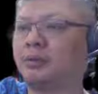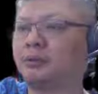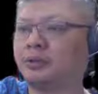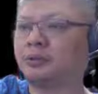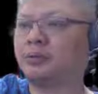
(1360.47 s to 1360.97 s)

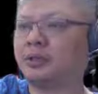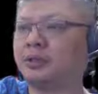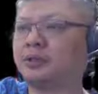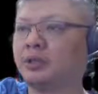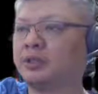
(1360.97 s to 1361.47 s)
Red would
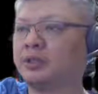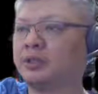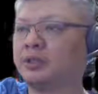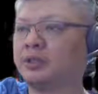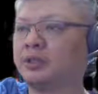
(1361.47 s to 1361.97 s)
simply
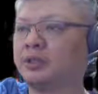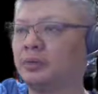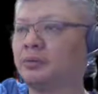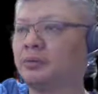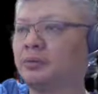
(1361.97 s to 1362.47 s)
sacrifice
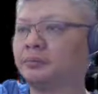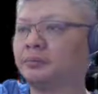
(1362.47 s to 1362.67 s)
material.